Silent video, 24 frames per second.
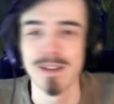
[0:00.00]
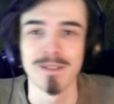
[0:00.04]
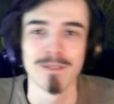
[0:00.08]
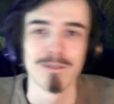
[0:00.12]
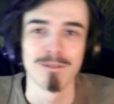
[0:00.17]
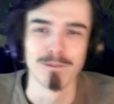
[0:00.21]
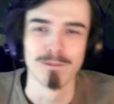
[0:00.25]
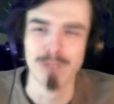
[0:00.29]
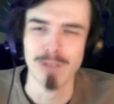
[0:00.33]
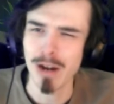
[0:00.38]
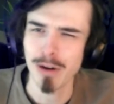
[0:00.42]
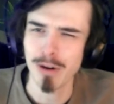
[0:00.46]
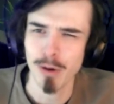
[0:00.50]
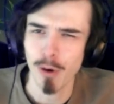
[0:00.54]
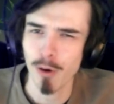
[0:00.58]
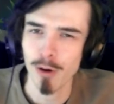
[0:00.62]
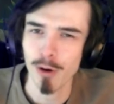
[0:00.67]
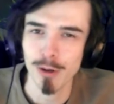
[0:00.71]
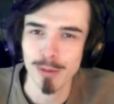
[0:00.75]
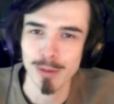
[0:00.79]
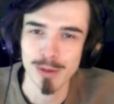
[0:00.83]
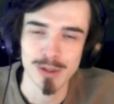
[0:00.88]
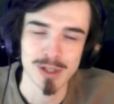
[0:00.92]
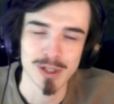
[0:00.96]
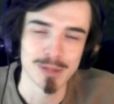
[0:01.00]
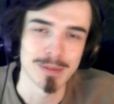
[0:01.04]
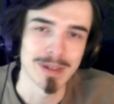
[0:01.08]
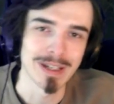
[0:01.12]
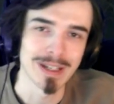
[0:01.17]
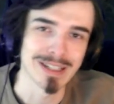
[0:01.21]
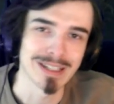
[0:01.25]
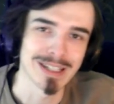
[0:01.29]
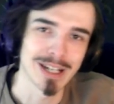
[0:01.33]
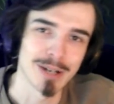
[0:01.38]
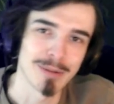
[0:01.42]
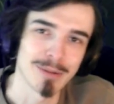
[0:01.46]
very horrible to
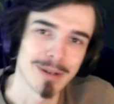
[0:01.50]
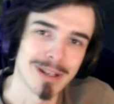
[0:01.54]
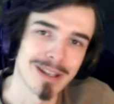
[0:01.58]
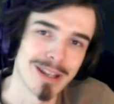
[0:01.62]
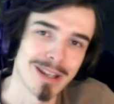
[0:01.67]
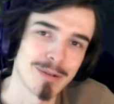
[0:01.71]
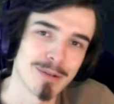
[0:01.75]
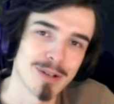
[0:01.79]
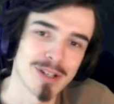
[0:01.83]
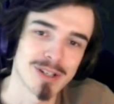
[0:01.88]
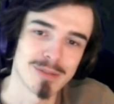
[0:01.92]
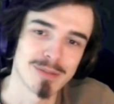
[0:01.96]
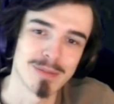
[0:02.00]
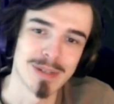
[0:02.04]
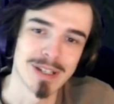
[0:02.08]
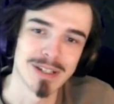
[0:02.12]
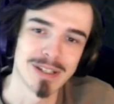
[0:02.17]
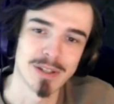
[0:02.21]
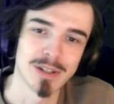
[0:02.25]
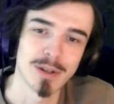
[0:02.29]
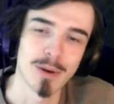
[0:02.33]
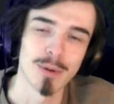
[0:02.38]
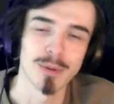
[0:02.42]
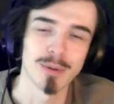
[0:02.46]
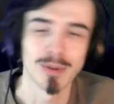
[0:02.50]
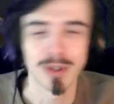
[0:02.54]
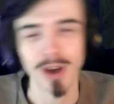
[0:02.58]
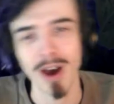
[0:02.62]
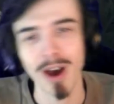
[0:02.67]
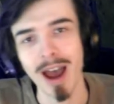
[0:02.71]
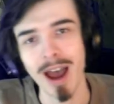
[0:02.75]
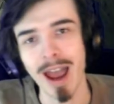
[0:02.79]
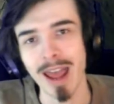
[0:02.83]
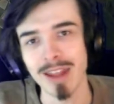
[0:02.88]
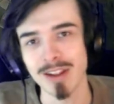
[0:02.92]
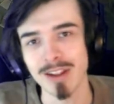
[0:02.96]
me, tell me they wish me to go
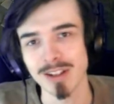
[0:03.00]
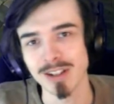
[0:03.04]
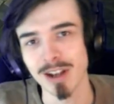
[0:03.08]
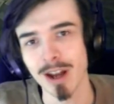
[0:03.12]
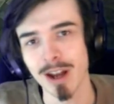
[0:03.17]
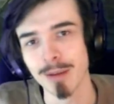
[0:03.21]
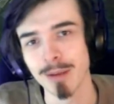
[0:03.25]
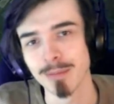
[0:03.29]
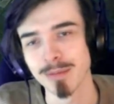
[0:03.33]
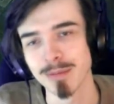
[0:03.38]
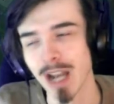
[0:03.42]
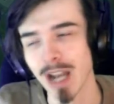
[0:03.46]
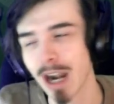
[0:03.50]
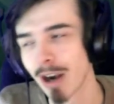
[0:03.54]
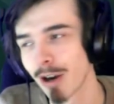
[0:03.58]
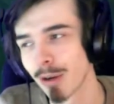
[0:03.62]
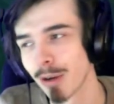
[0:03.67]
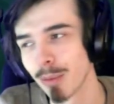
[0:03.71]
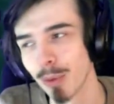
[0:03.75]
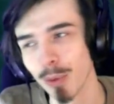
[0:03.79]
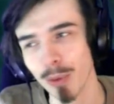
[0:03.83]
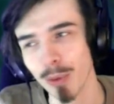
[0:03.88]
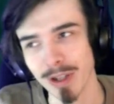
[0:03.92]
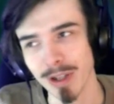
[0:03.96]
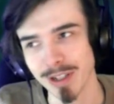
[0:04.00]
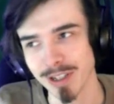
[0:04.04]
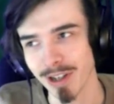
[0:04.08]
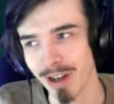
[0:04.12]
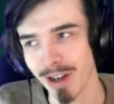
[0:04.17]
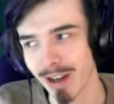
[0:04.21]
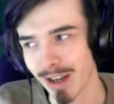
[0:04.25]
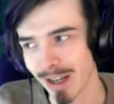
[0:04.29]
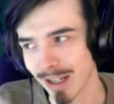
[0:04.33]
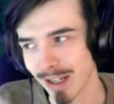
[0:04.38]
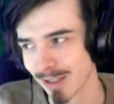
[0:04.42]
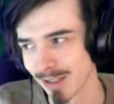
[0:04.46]
die, that I am terrible, that
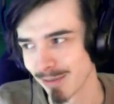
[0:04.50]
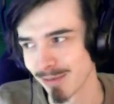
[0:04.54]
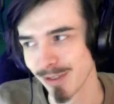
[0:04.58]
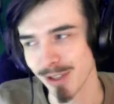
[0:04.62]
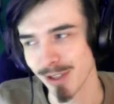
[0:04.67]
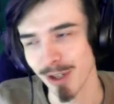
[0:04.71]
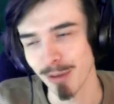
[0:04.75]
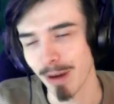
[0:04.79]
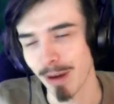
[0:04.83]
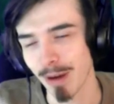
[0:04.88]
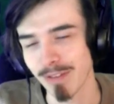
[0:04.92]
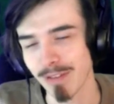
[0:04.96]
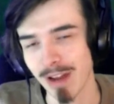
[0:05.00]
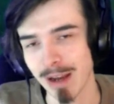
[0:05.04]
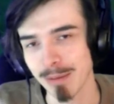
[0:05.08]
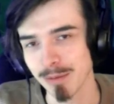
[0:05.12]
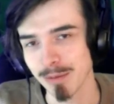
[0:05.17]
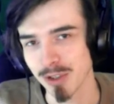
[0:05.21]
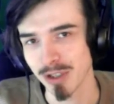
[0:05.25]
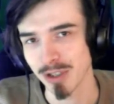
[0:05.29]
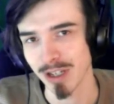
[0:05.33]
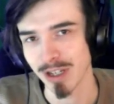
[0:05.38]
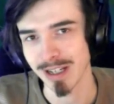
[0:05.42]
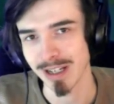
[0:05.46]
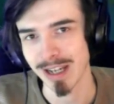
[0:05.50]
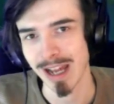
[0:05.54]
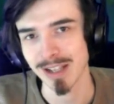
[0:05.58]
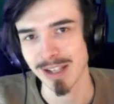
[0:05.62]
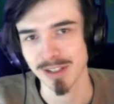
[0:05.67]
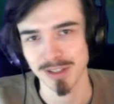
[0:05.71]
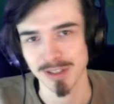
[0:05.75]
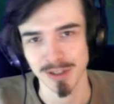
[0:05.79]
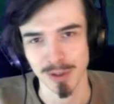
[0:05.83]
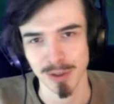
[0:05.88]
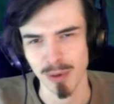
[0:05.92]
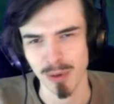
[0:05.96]
my family should get
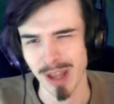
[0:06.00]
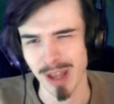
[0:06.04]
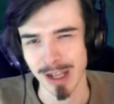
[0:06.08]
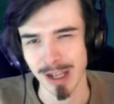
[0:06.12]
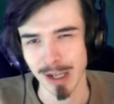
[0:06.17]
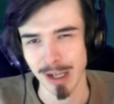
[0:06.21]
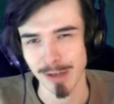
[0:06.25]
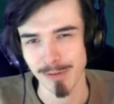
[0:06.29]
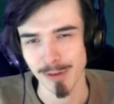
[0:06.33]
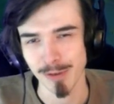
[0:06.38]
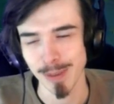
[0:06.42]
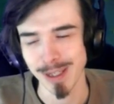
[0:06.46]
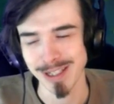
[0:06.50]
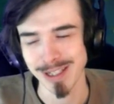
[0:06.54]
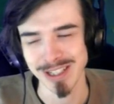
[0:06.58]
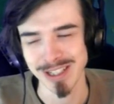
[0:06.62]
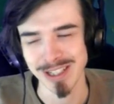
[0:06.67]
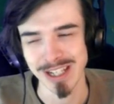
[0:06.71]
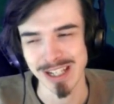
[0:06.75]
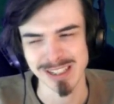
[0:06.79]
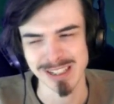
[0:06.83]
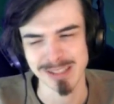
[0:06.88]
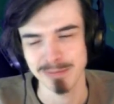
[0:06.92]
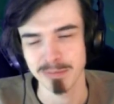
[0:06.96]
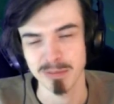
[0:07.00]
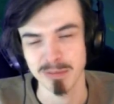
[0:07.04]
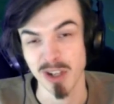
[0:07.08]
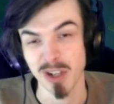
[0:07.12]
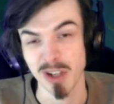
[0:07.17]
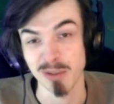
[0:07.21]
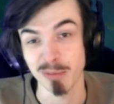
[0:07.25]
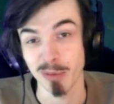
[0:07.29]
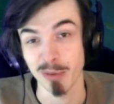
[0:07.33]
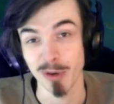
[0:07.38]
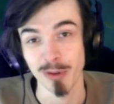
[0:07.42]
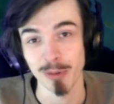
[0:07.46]
cancer, all that lovely business.
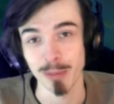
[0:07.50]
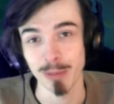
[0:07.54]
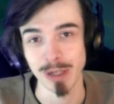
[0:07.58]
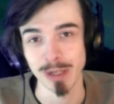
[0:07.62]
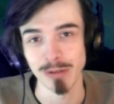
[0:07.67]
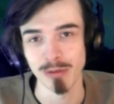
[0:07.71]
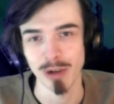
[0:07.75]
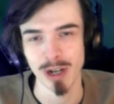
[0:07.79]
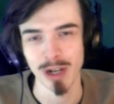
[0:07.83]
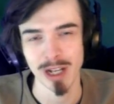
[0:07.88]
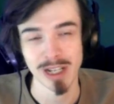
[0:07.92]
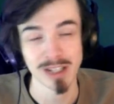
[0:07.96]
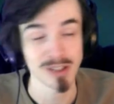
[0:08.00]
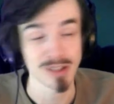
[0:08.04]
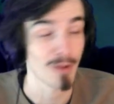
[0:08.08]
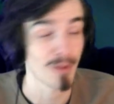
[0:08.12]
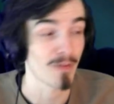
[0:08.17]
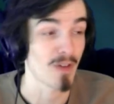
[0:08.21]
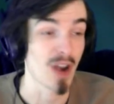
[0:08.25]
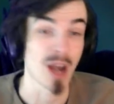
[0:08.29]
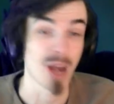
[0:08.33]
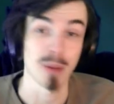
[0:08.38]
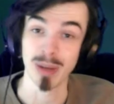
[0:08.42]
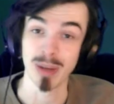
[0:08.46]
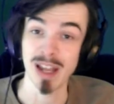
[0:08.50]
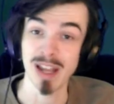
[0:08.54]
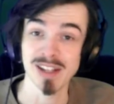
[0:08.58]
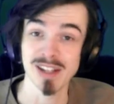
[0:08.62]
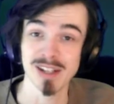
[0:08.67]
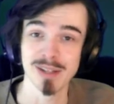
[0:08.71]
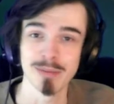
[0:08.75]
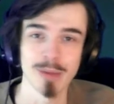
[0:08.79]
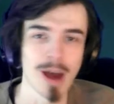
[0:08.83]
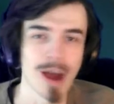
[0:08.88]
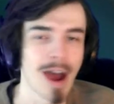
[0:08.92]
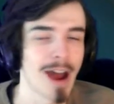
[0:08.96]
Doesn't bother me, really. It's not very
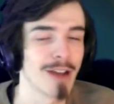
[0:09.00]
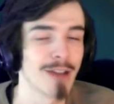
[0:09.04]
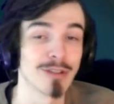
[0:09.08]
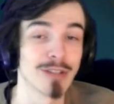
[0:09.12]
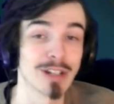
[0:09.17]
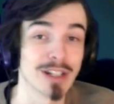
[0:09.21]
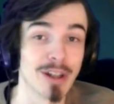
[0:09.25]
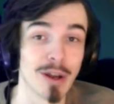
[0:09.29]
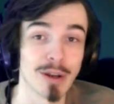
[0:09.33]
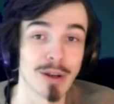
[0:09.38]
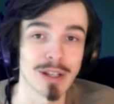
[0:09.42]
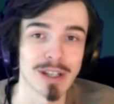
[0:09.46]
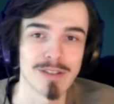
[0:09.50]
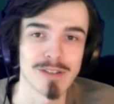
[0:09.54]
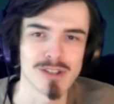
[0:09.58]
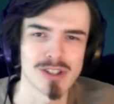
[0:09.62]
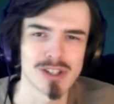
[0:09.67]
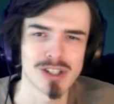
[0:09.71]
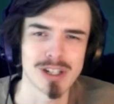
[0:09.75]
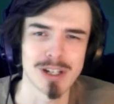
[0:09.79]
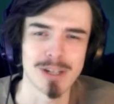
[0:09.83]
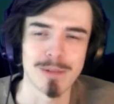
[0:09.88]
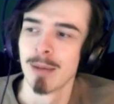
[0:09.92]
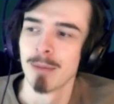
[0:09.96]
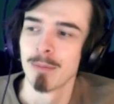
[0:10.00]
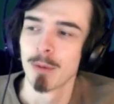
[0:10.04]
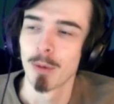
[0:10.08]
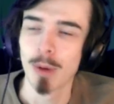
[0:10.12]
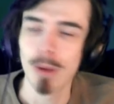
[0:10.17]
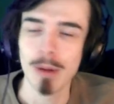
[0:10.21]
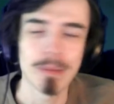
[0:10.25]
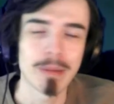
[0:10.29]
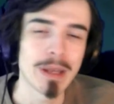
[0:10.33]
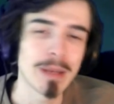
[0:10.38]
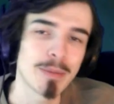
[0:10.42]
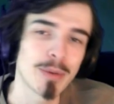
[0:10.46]
pleasant, but I really don't give a shit. But
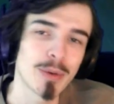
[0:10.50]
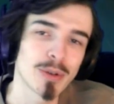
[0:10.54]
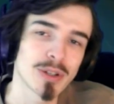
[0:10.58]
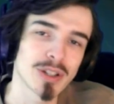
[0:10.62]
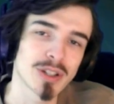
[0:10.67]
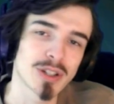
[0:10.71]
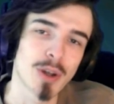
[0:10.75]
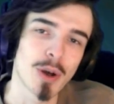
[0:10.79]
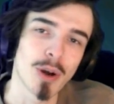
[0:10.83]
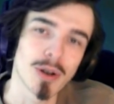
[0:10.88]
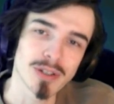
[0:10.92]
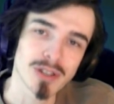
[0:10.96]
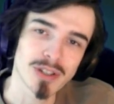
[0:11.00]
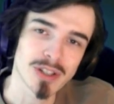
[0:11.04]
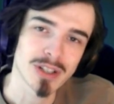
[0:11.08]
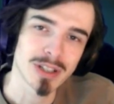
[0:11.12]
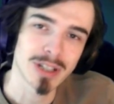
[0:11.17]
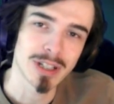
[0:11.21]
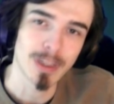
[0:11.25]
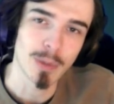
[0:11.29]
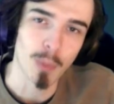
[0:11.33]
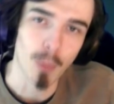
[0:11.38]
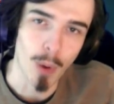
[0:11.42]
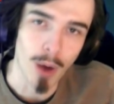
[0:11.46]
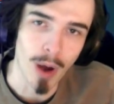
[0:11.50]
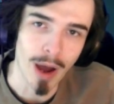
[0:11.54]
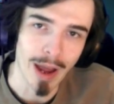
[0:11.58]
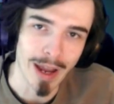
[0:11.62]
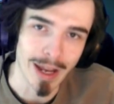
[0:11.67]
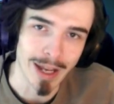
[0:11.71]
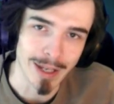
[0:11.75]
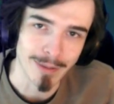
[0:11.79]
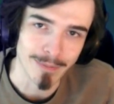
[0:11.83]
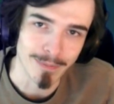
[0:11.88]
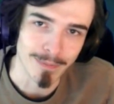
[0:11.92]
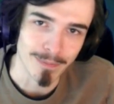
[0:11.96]
when people just constantly
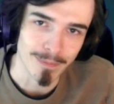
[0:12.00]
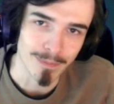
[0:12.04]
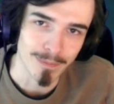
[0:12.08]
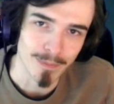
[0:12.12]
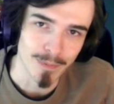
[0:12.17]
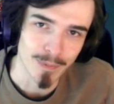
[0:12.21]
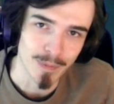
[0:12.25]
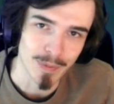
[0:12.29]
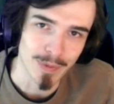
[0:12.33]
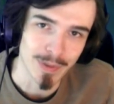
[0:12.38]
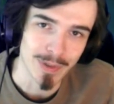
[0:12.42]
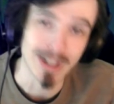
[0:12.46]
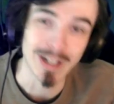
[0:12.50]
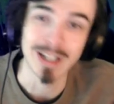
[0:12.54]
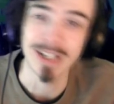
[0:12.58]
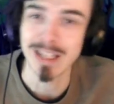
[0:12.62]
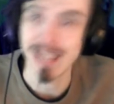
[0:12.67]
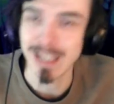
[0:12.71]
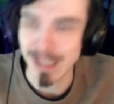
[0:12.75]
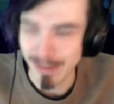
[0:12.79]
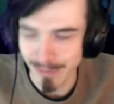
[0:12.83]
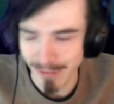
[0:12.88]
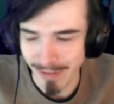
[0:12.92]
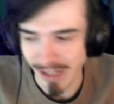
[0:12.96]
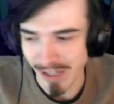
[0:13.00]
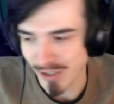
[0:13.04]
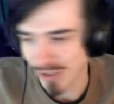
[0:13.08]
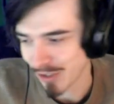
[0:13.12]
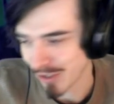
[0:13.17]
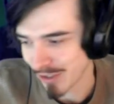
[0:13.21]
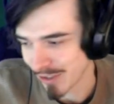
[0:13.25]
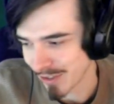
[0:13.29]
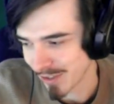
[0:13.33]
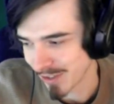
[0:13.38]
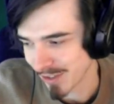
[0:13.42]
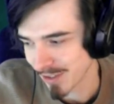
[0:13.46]
whine in League of
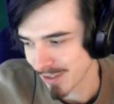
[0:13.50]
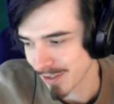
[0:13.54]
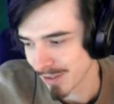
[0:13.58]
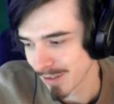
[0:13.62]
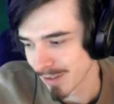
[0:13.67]
Legends,